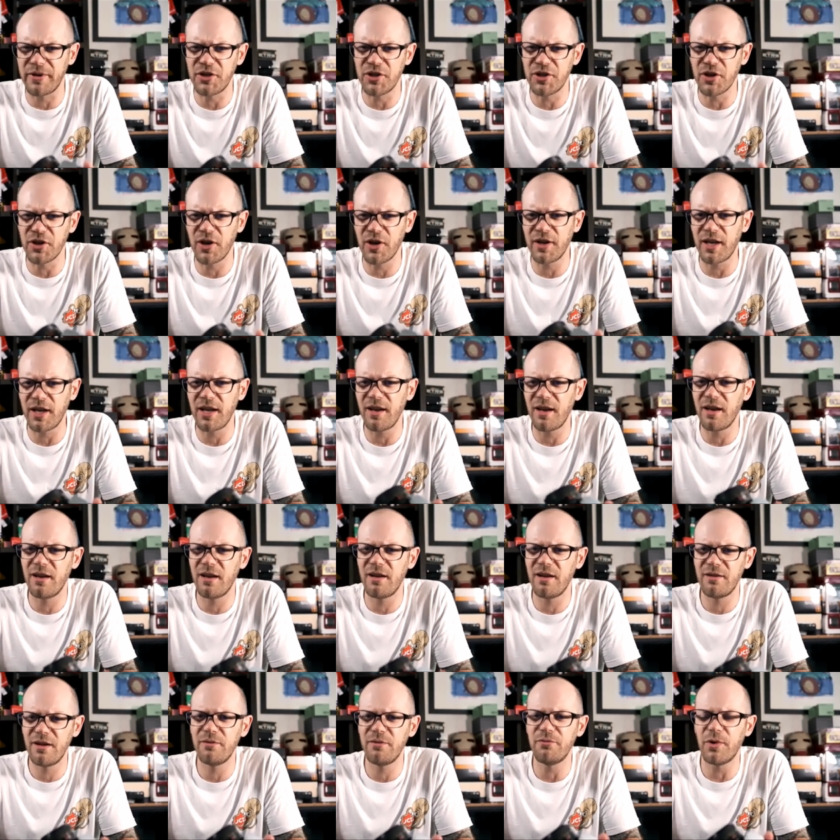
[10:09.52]
journey.
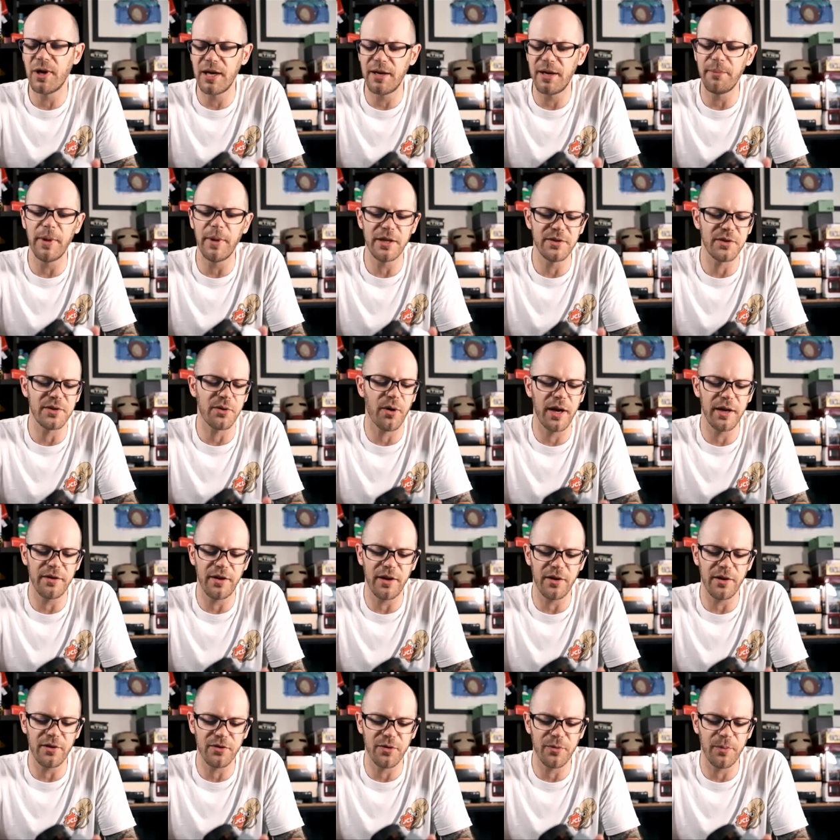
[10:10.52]
It, it, really means a great
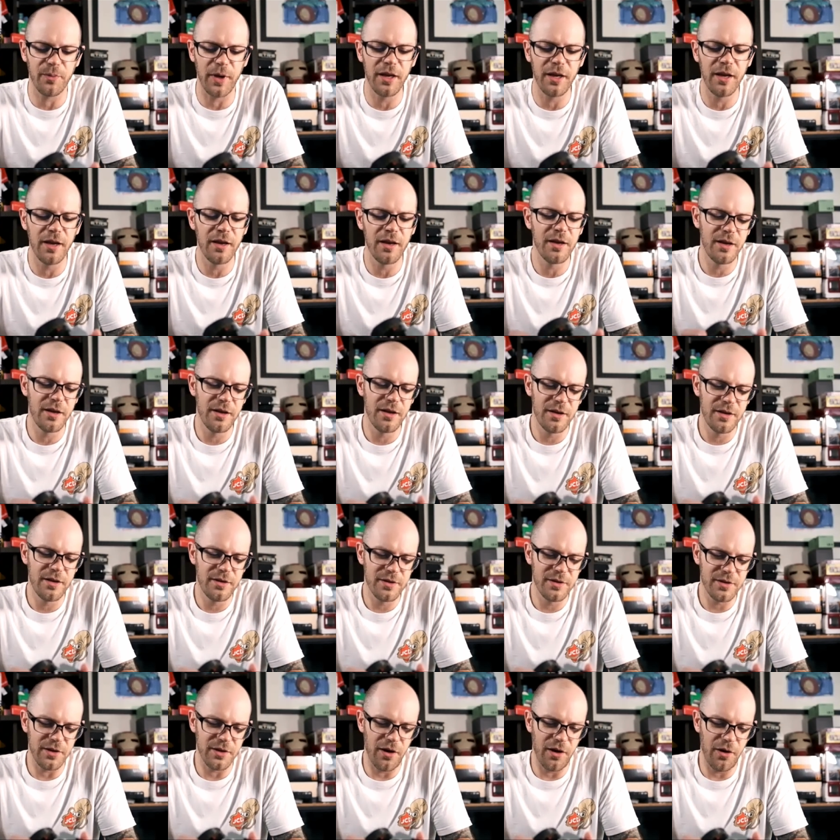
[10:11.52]
deal to me.
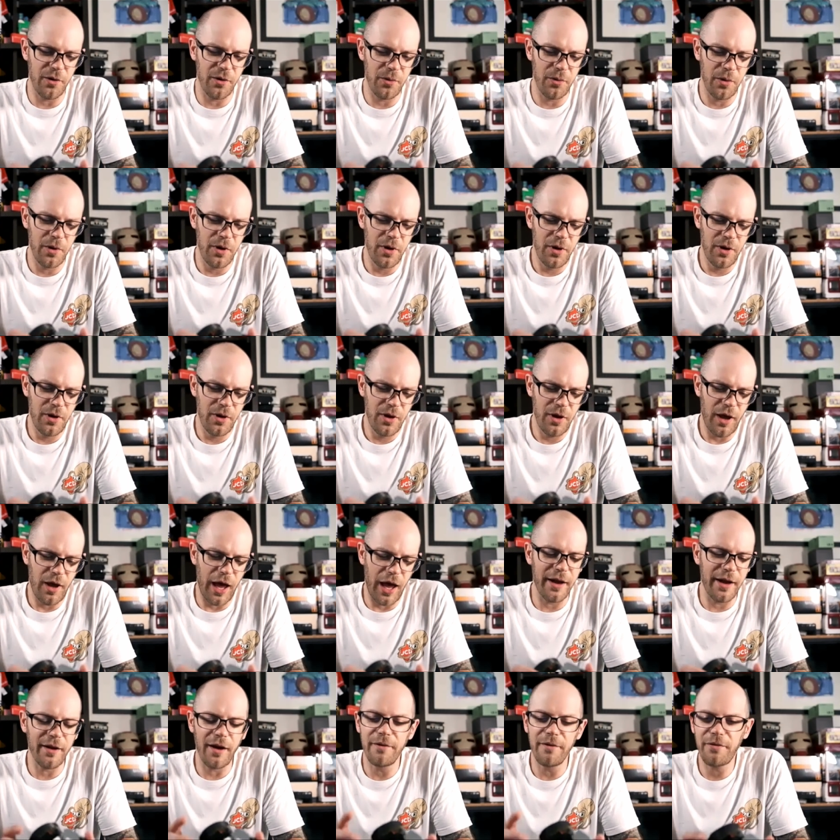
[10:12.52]
So,
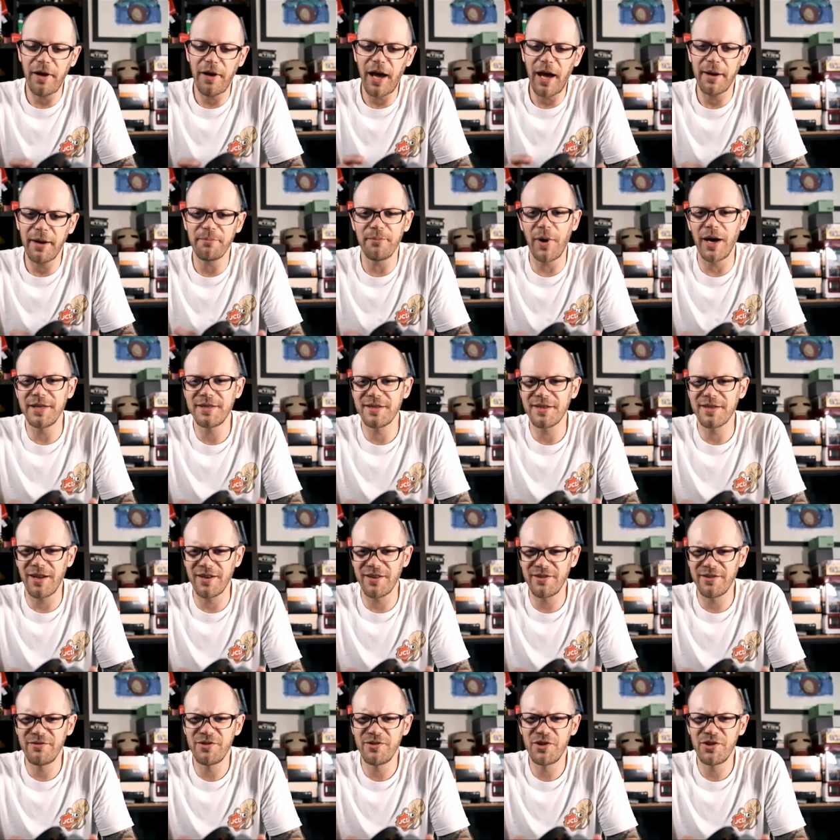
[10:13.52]
and I've had my
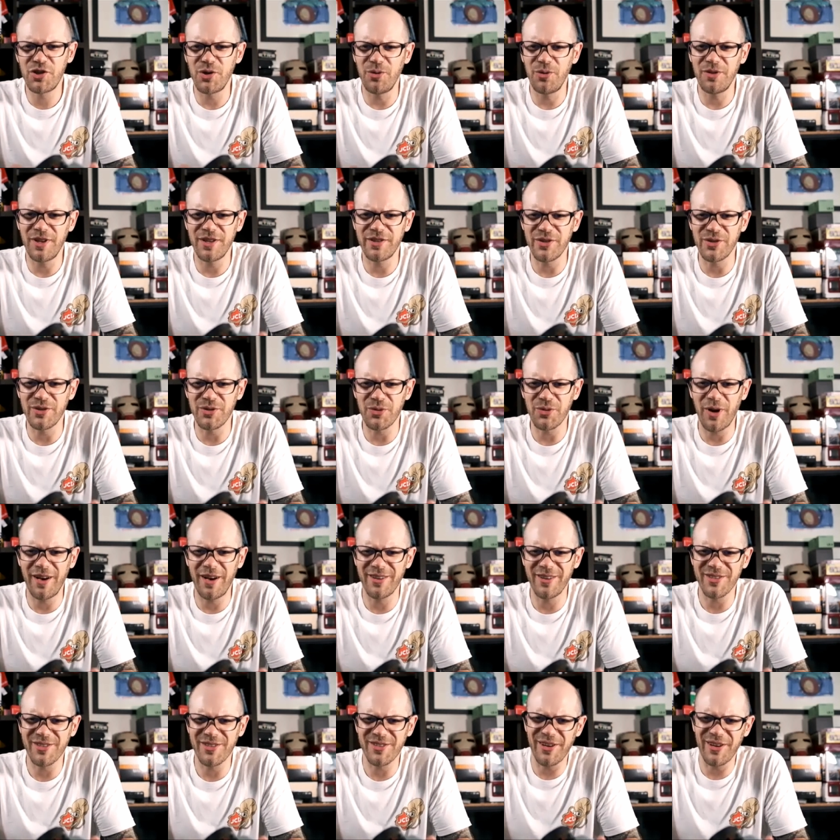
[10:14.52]
son shoot this as
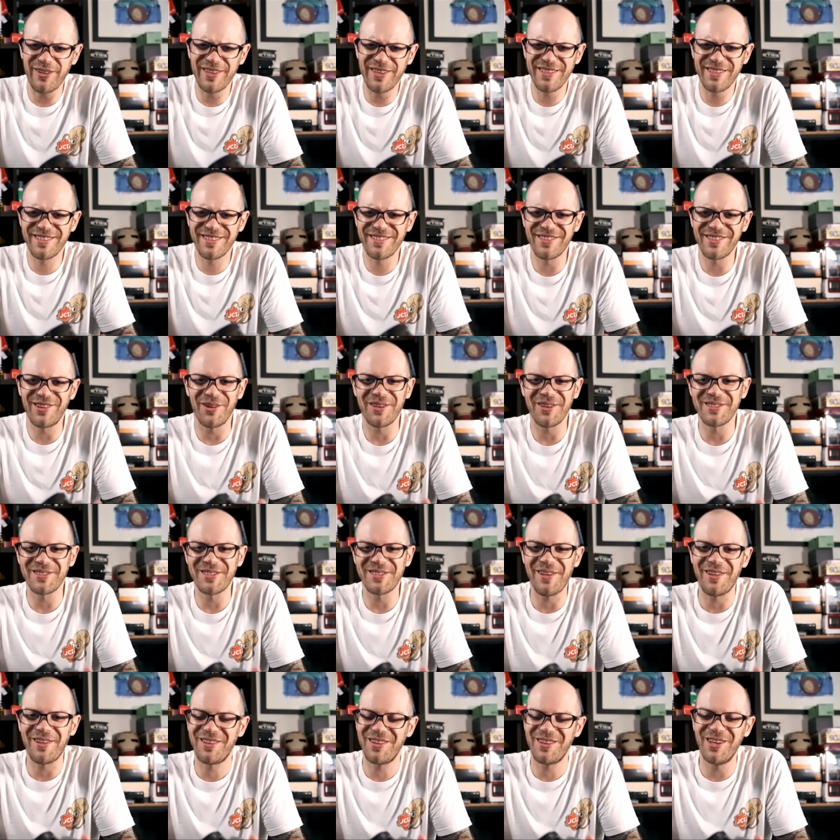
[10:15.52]
well, so it's oh. gone on
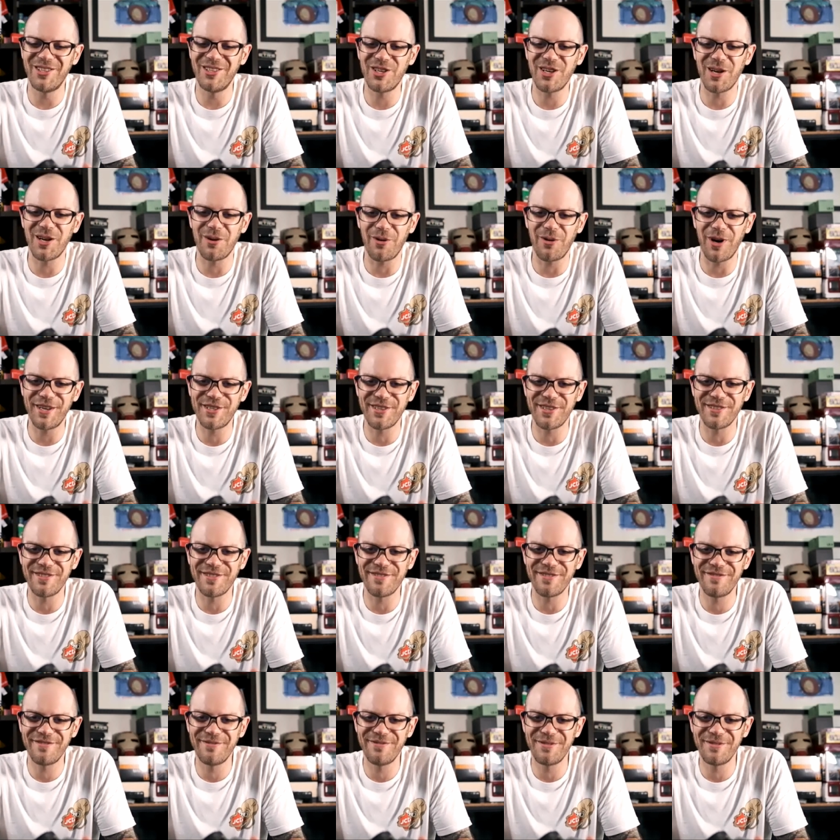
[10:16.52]
to the third generation,
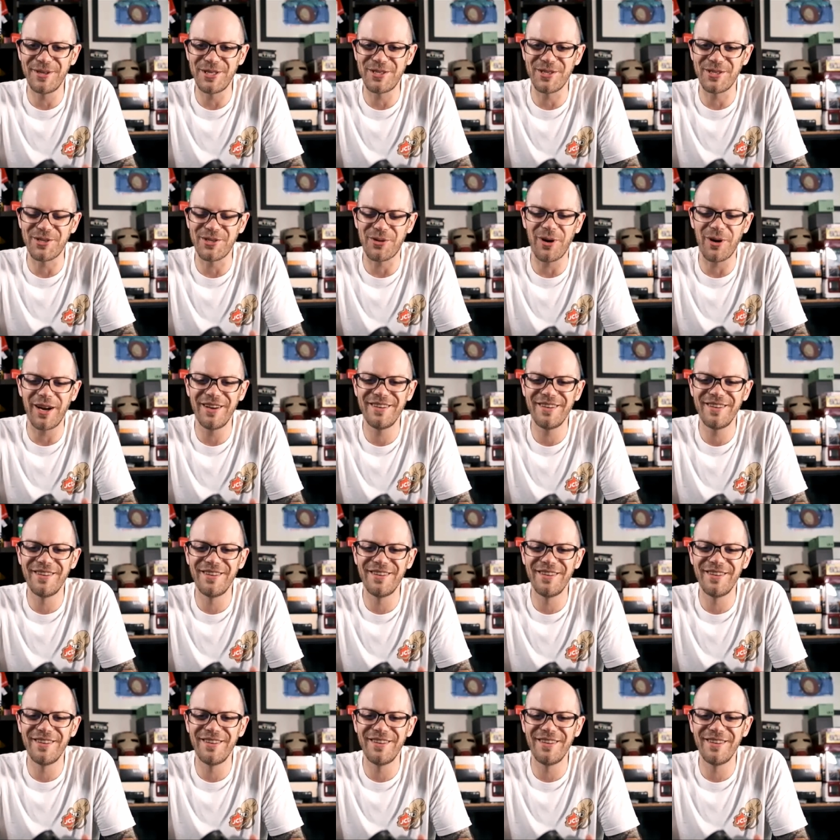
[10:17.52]
which yeah. is great